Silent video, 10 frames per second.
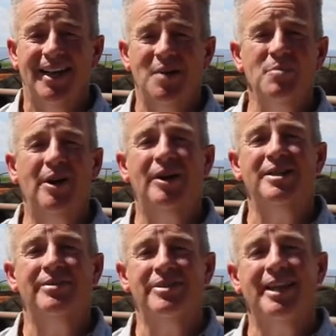a
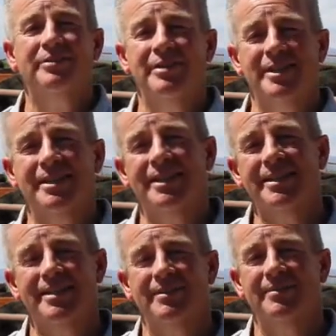marriage of
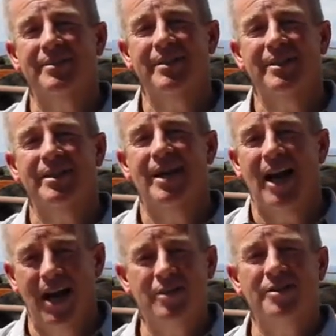selflessness,
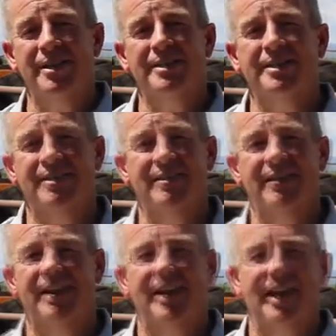otherness,
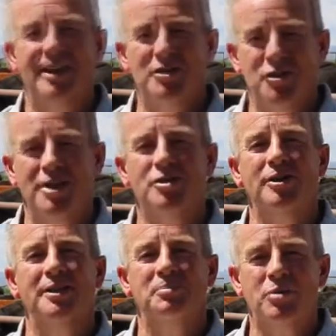and
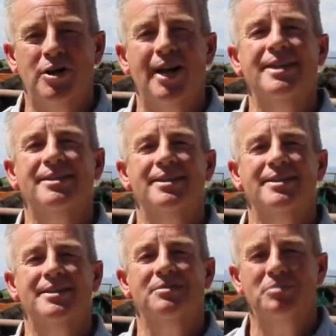treasuring the
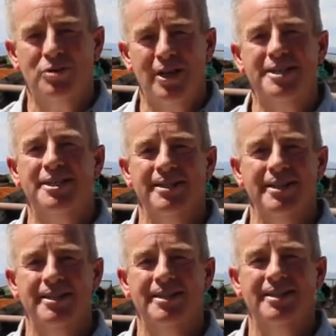priceless
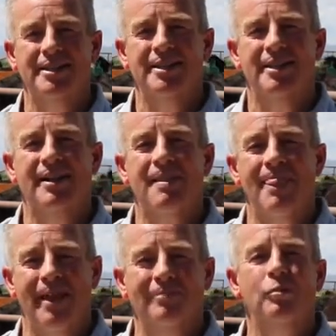preciousness
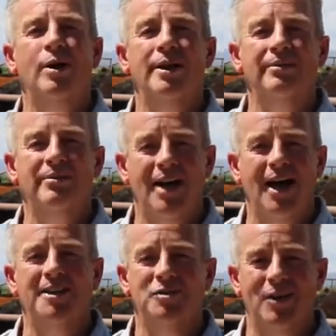of one of
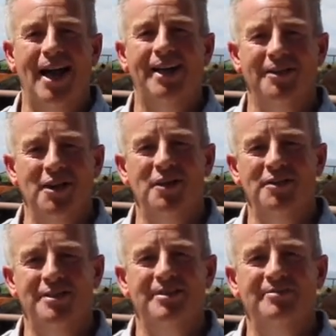God's rag
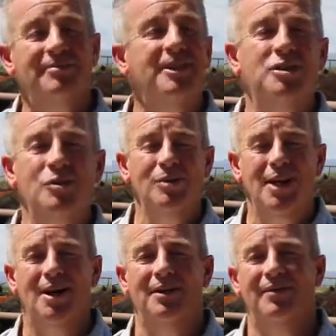dolls. It's
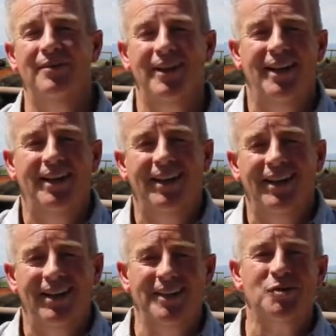we are.
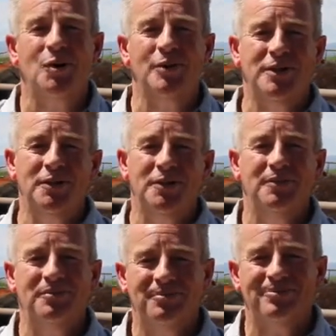It's what we do.
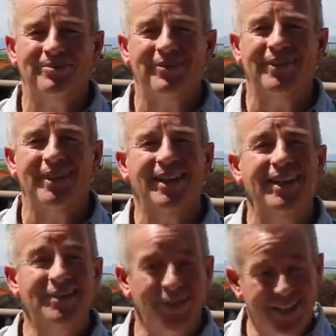
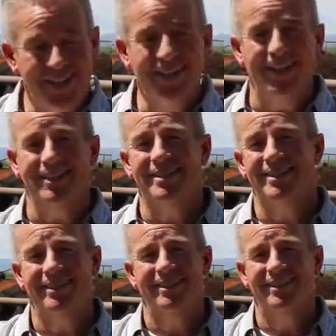It's what He does.
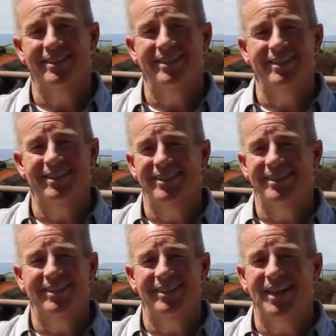
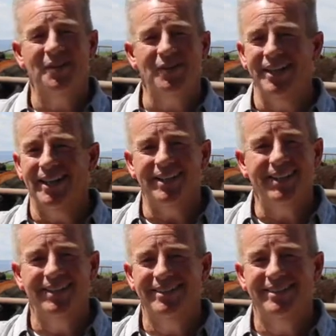Aren't we
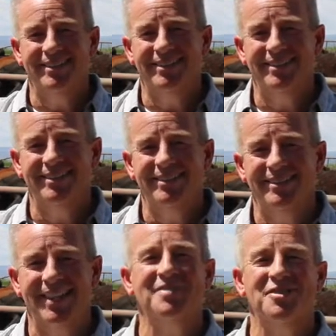
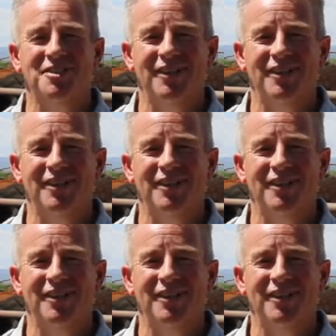lucky? Thanks for